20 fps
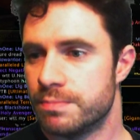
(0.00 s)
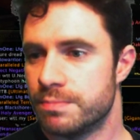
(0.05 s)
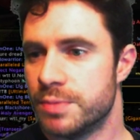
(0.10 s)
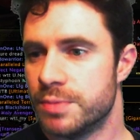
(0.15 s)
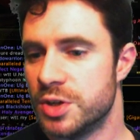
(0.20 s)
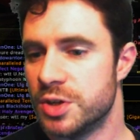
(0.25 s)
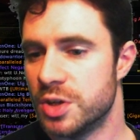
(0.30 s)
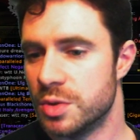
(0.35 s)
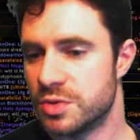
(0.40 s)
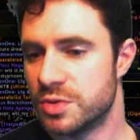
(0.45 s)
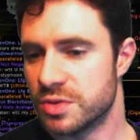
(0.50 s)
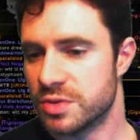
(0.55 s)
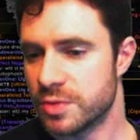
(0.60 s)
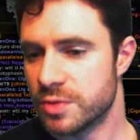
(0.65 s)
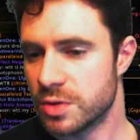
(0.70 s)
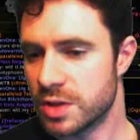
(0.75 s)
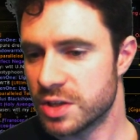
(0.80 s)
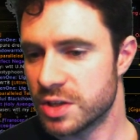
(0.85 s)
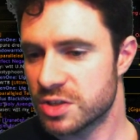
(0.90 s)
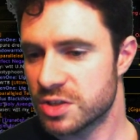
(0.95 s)

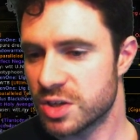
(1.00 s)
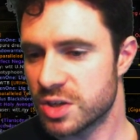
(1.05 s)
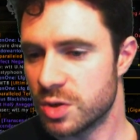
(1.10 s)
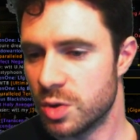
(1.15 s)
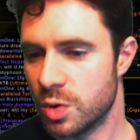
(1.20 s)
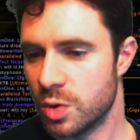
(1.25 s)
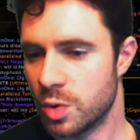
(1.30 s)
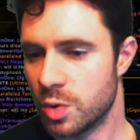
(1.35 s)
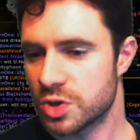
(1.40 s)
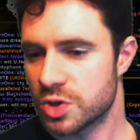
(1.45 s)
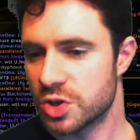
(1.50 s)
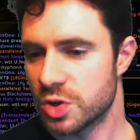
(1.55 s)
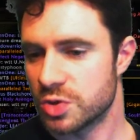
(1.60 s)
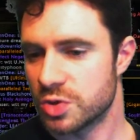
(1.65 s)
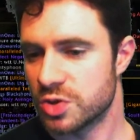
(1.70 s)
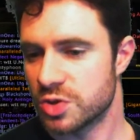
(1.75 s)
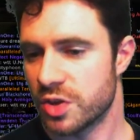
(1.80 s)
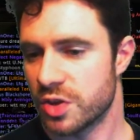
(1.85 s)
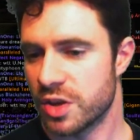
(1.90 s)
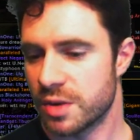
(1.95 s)
Beautiful. Let's stick
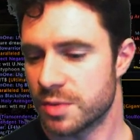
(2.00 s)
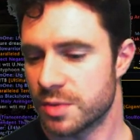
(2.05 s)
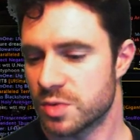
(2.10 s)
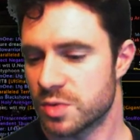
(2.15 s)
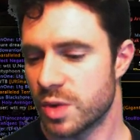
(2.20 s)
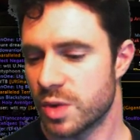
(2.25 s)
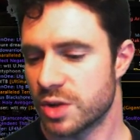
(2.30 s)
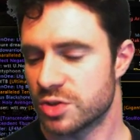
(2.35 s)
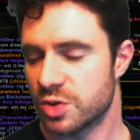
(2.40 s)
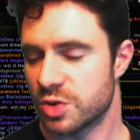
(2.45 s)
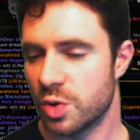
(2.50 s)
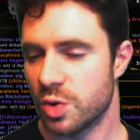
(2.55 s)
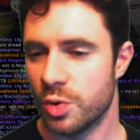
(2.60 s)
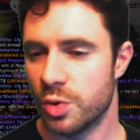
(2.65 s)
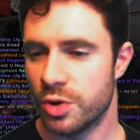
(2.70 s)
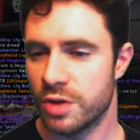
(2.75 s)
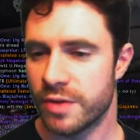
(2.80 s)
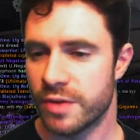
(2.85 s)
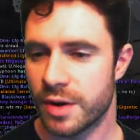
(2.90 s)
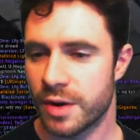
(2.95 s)
Hawkshot on there as well. So
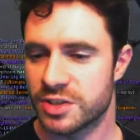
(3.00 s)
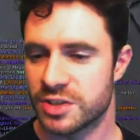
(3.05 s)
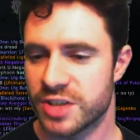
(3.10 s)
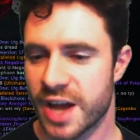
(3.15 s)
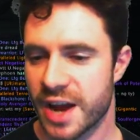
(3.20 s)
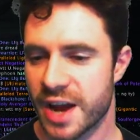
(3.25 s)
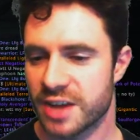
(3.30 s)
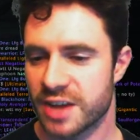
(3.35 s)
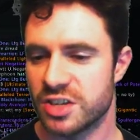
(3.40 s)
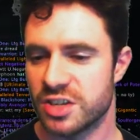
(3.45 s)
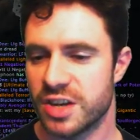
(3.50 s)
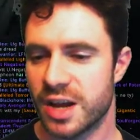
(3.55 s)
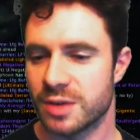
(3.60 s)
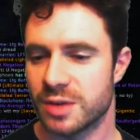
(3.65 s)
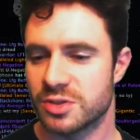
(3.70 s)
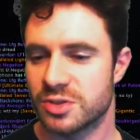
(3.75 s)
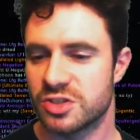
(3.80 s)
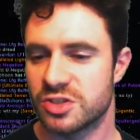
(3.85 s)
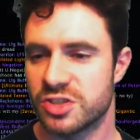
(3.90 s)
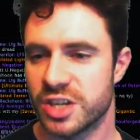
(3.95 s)
all of our attacks are now
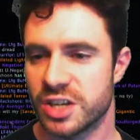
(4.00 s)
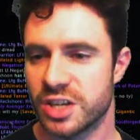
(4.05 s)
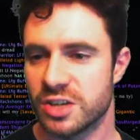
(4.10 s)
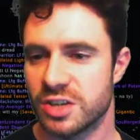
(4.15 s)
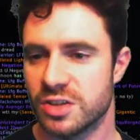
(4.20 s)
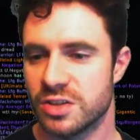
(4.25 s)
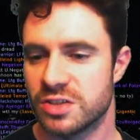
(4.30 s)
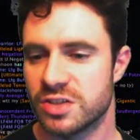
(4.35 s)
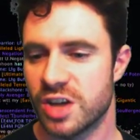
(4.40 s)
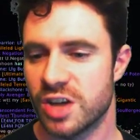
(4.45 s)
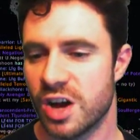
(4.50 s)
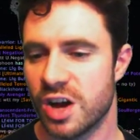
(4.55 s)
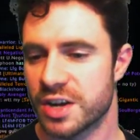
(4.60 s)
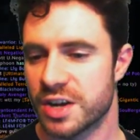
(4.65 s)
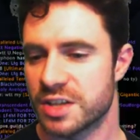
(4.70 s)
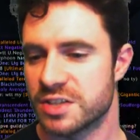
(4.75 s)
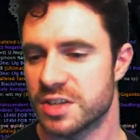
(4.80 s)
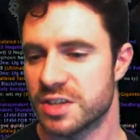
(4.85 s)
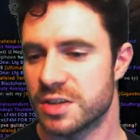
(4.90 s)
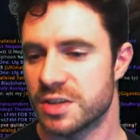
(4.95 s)
single
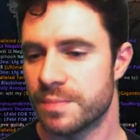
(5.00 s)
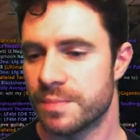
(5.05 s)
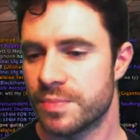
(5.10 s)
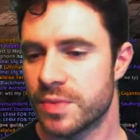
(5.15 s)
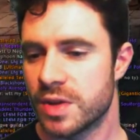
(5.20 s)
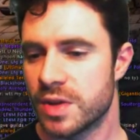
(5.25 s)
targeted.